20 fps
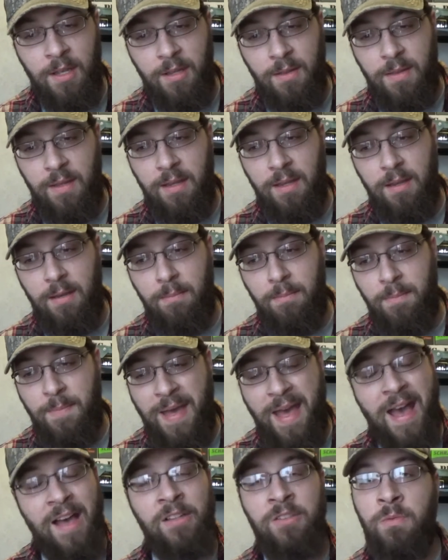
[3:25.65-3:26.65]
The
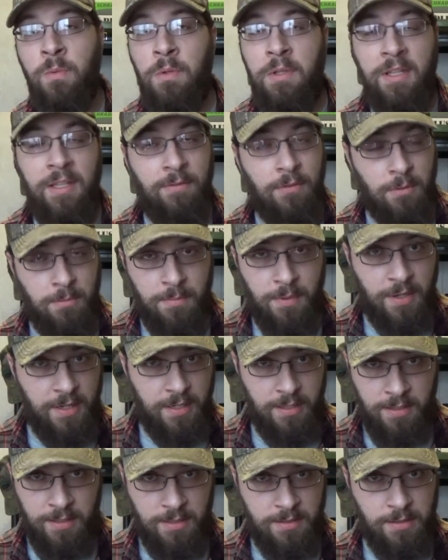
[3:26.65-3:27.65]
bass will even
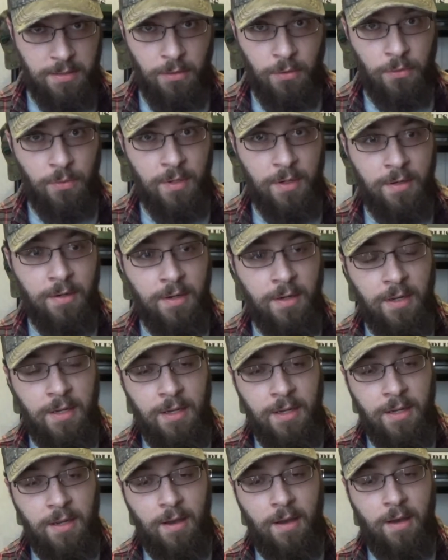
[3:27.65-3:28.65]
bite this lure.
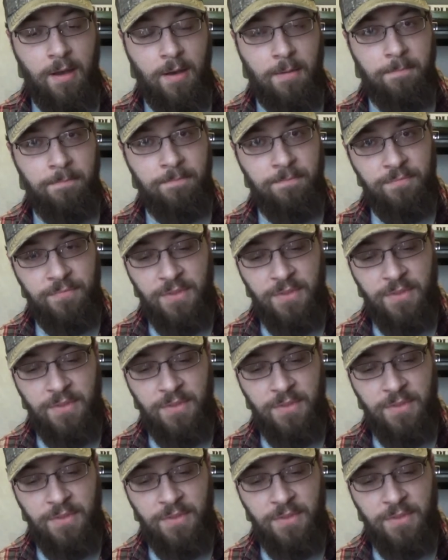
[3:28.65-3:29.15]
Um,